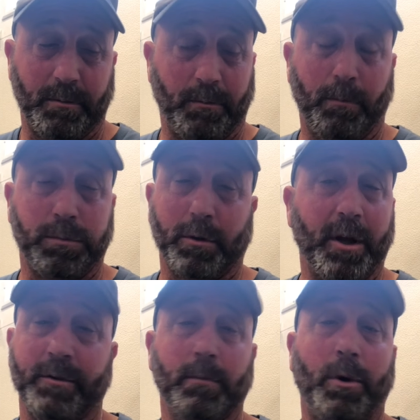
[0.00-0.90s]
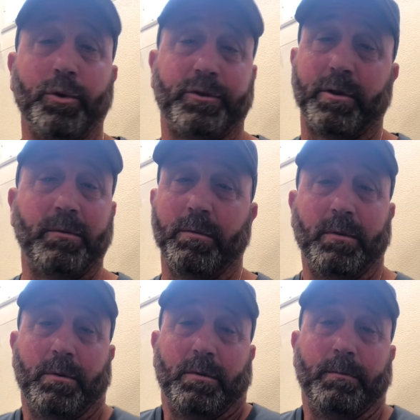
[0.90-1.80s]
the most
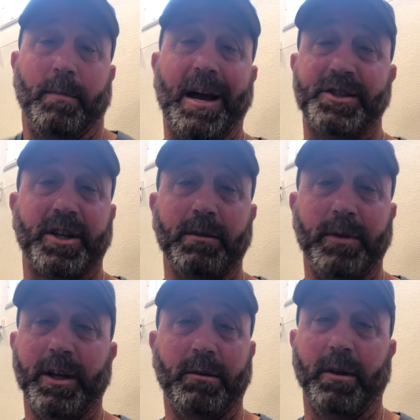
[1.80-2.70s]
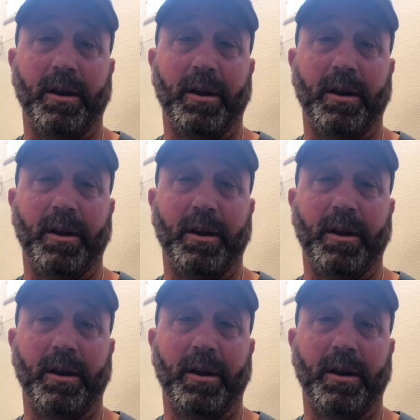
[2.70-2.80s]
magic in me